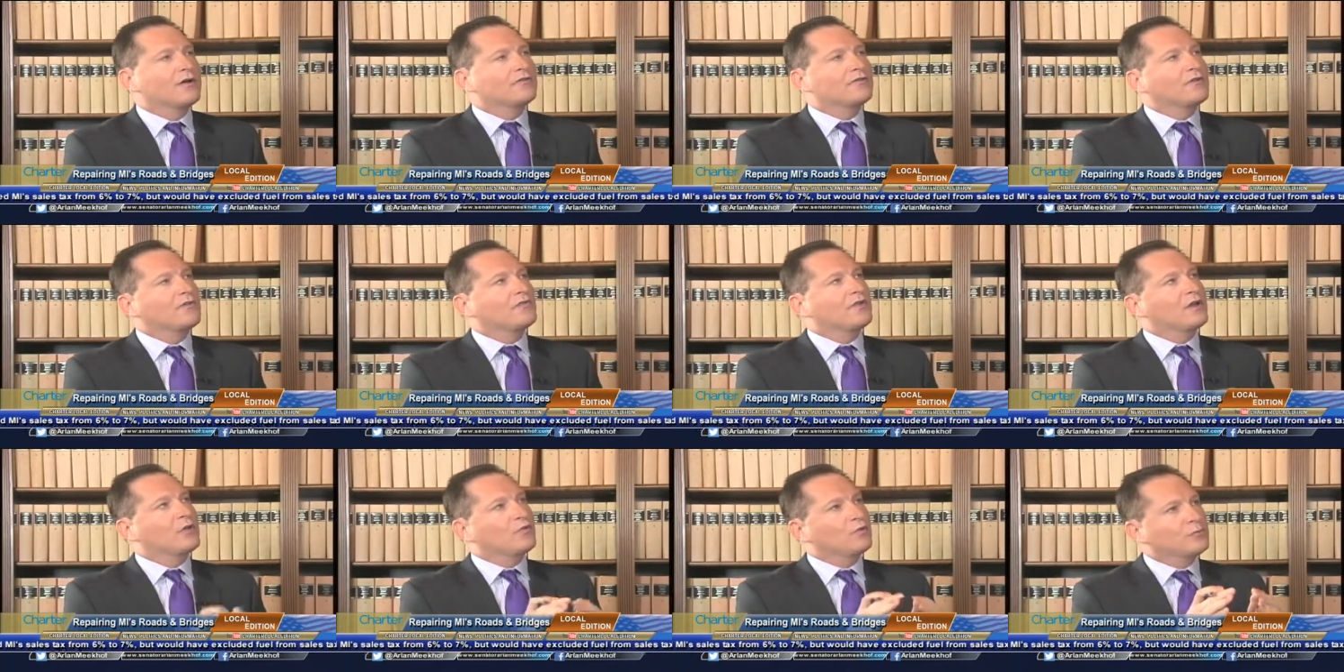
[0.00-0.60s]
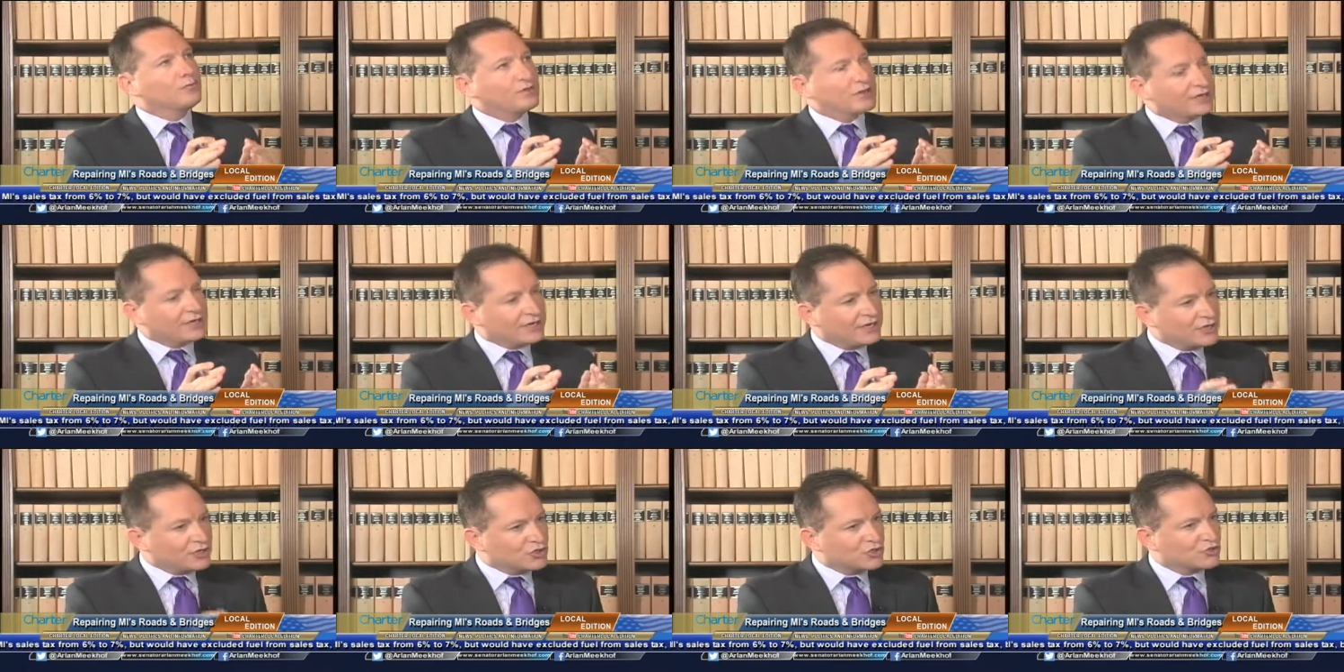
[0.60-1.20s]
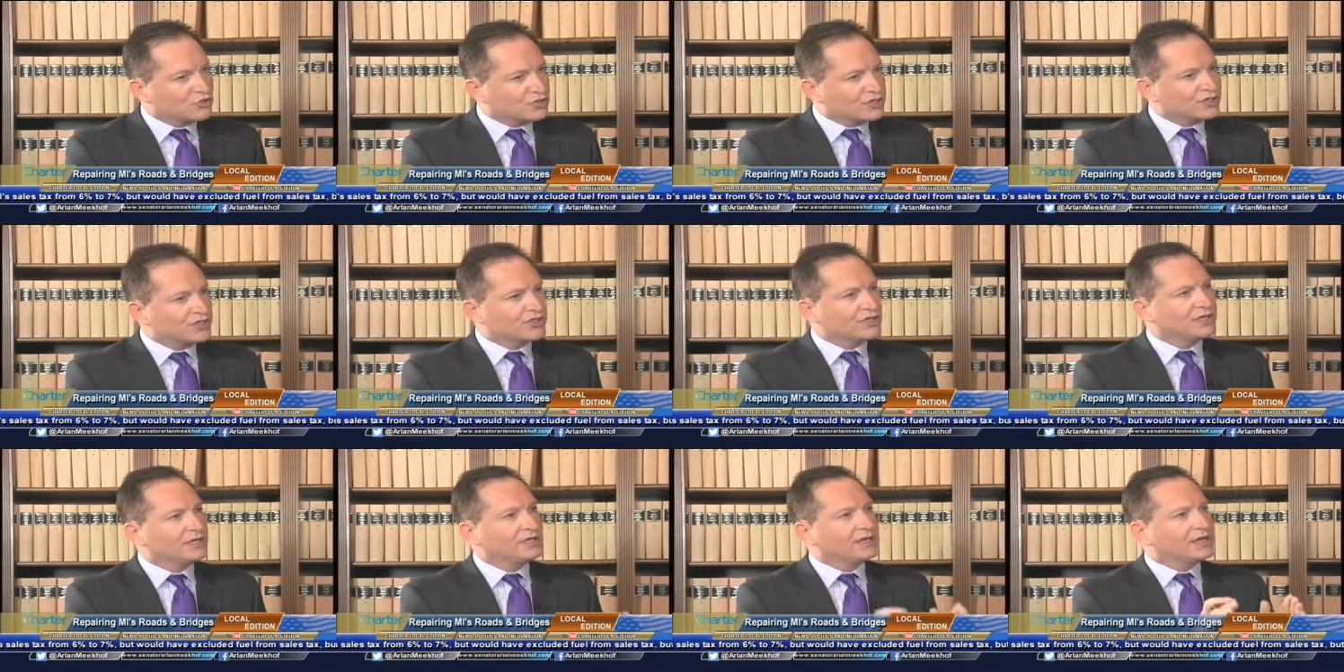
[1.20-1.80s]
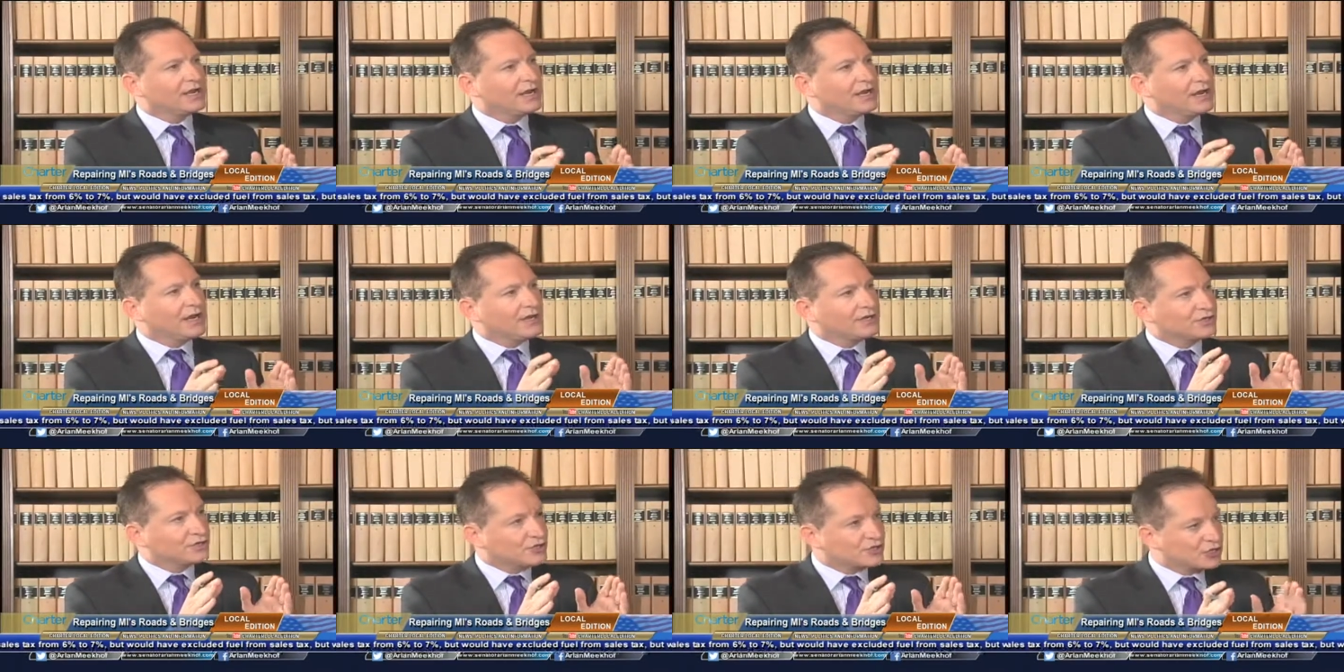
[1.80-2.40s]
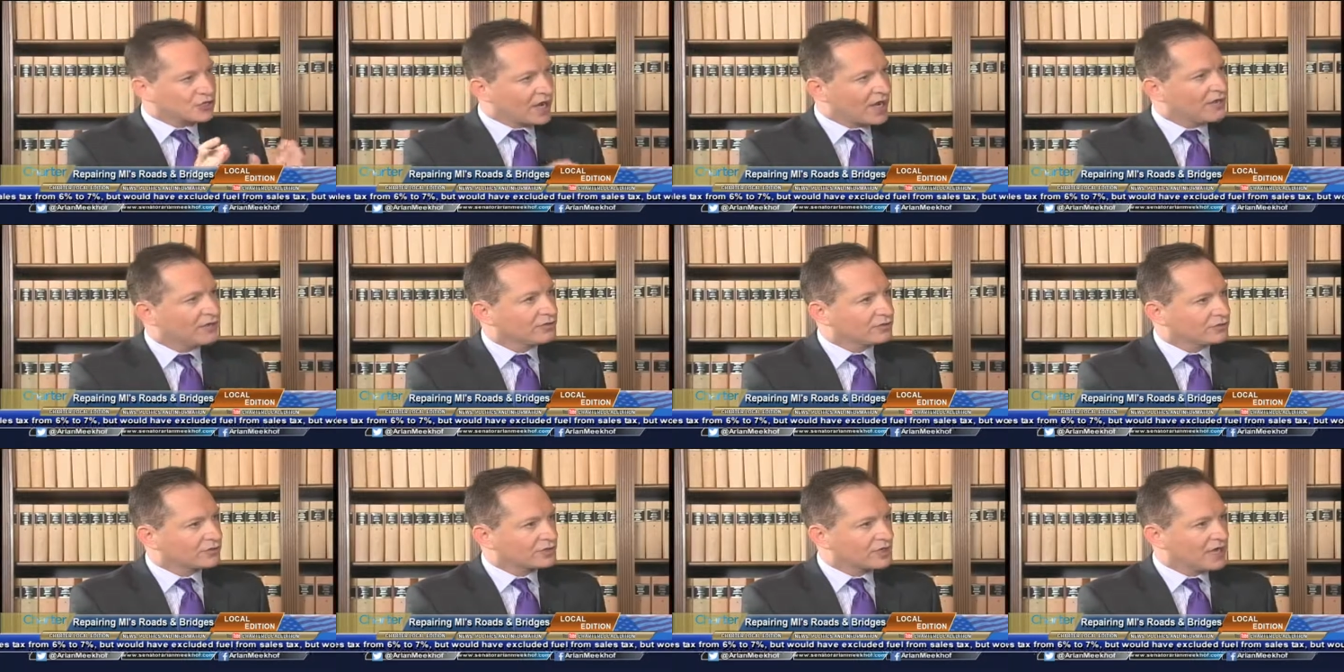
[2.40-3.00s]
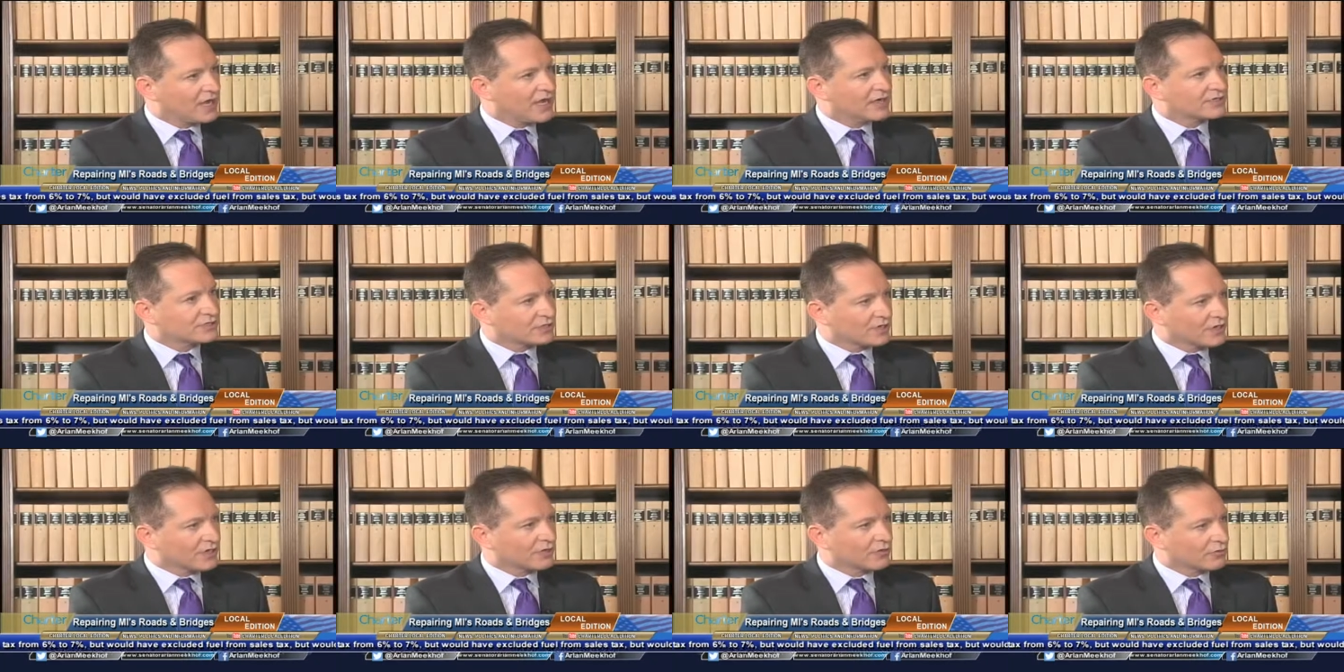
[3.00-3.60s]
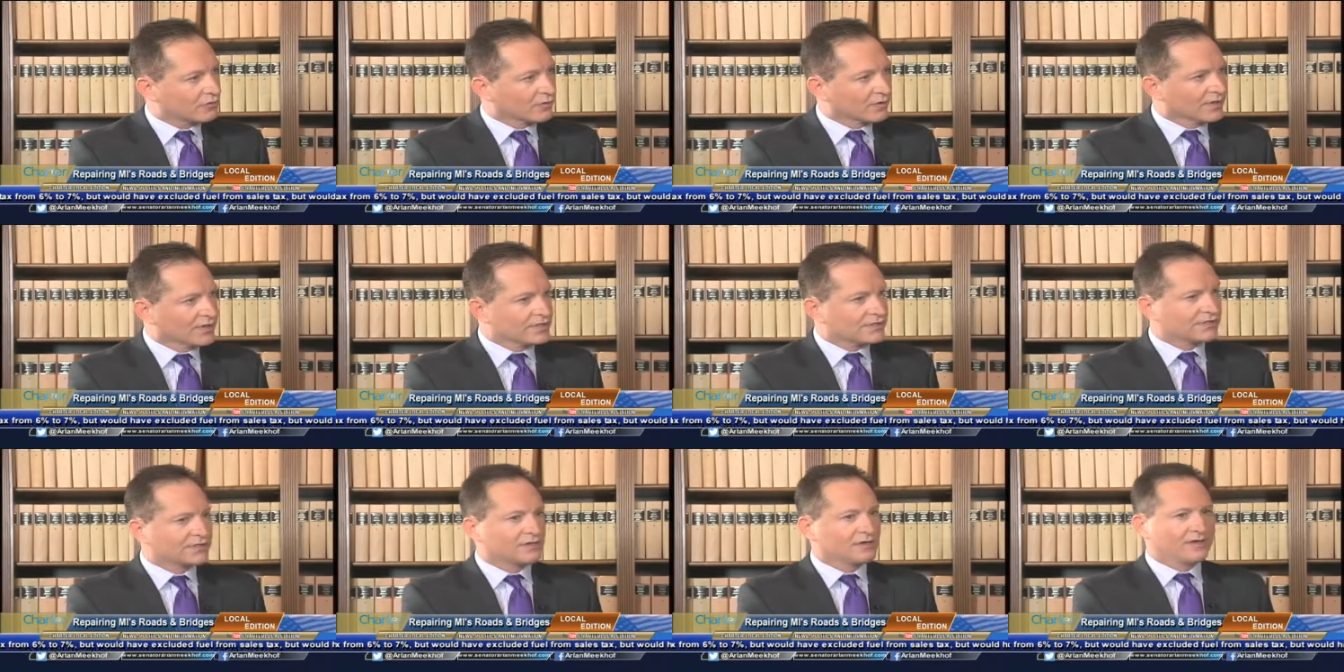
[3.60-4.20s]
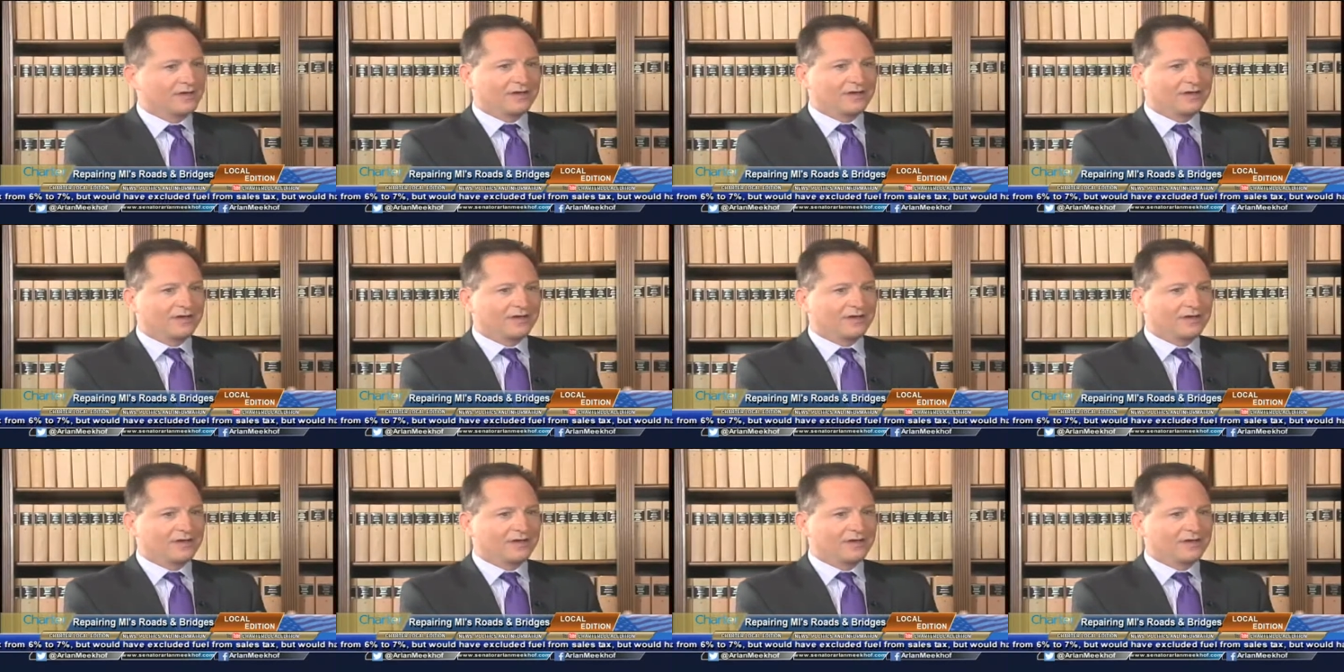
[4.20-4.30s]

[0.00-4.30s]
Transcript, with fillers: that they would be interested in a sales tax increase